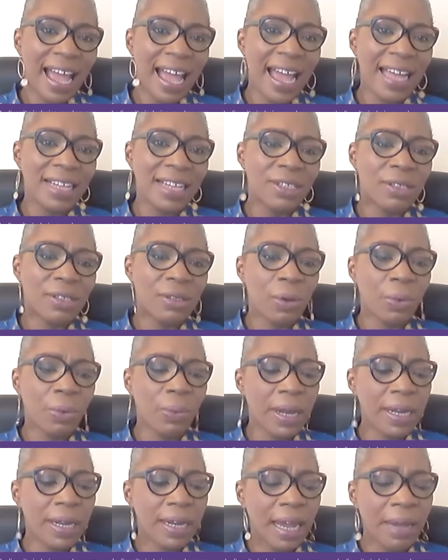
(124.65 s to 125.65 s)
And so
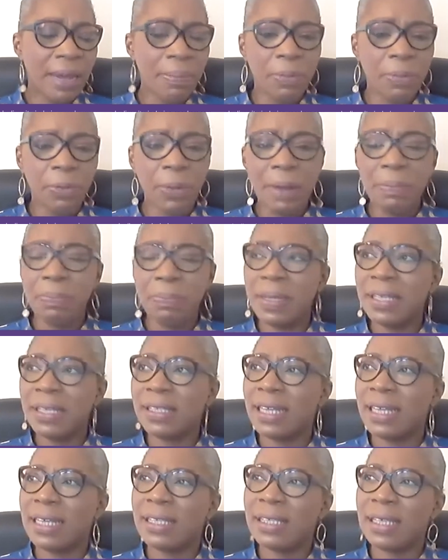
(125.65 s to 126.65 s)
when
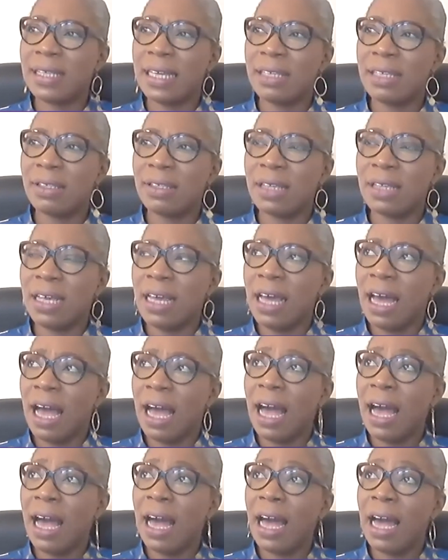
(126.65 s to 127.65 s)
businesses
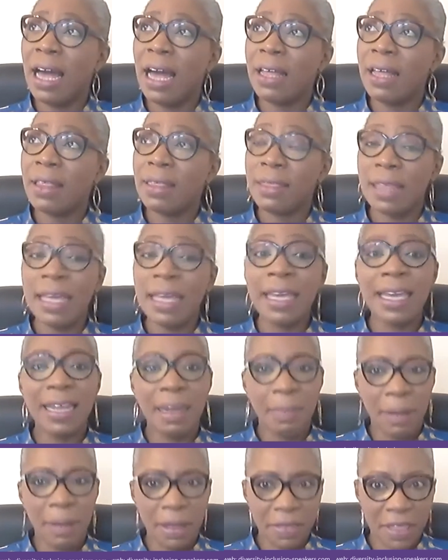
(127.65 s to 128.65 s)
are
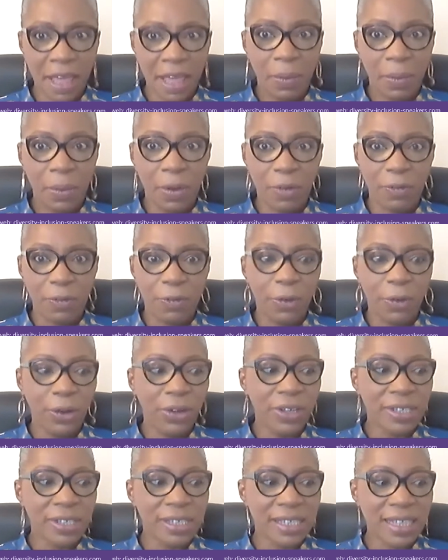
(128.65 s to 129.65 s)
thinking about their
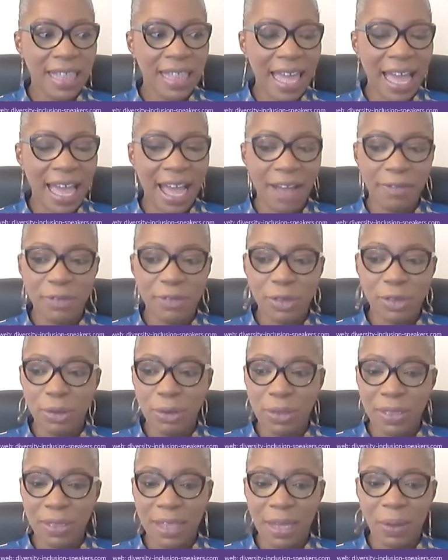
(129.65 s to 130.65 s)
workforce, they have
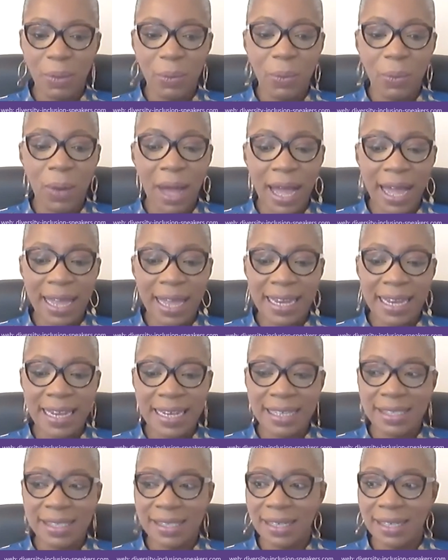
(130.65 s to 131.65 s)
to think,
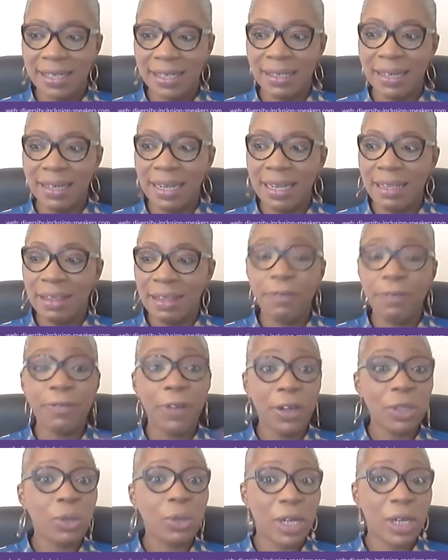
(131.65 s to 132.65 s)
the
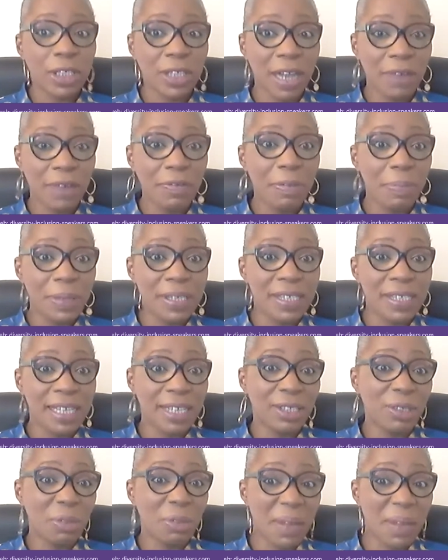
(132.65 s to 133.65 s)
first question every
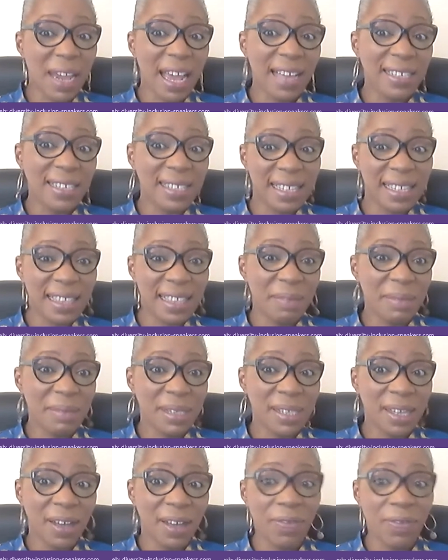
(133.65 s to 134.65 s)
business should be asking
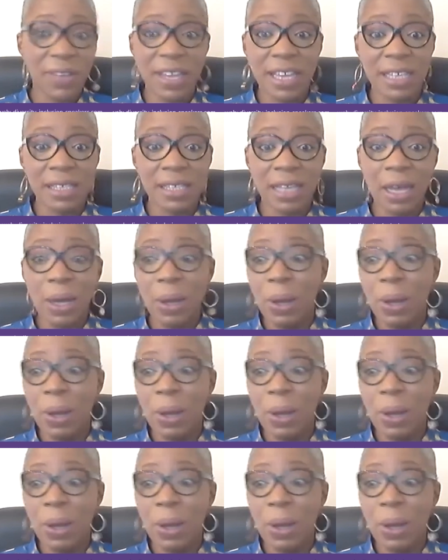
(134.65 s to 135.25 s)
themselves is,